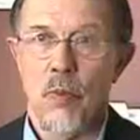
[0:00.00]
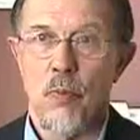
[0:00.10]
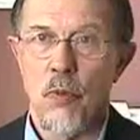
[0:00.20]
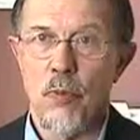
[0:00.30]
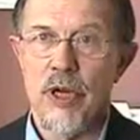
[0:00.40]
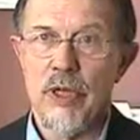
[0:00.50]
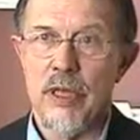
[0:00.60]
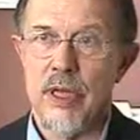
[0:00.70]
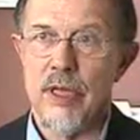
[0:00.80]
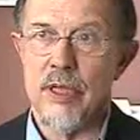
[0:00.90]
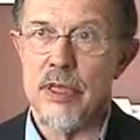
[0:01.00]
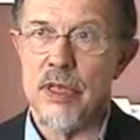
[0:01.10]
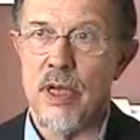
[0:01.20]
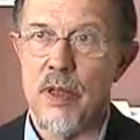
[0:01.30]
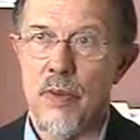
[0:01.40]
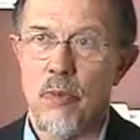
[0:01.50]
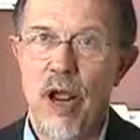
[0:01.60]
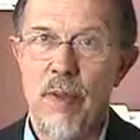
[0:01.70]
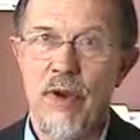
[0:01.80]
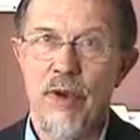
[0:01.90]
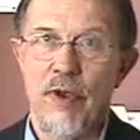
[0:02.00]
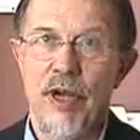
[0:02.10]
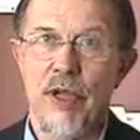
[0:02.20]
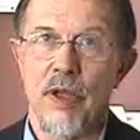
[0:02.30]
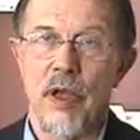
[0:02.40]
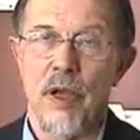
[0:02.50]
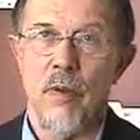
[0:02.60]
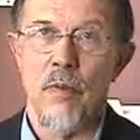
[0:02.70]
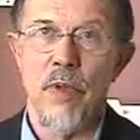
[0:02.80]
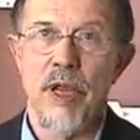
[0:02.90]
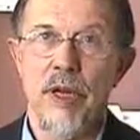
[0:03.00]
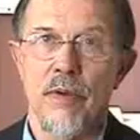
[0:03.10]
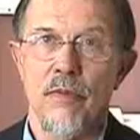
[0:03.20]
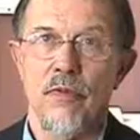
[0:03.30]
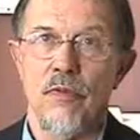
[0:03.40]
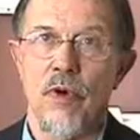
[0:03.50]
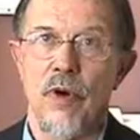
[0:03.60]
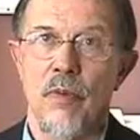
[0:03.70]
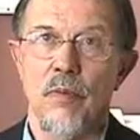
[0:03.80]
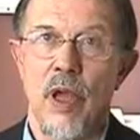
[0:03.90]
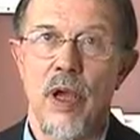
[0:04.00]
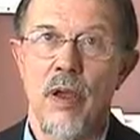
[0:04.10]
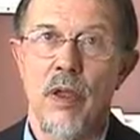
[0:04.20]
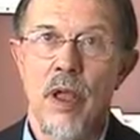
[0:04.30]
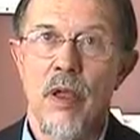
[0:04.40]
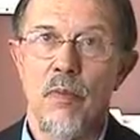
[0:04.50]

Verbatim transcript: Well Braille is the, the primary reading uh, medium for uh,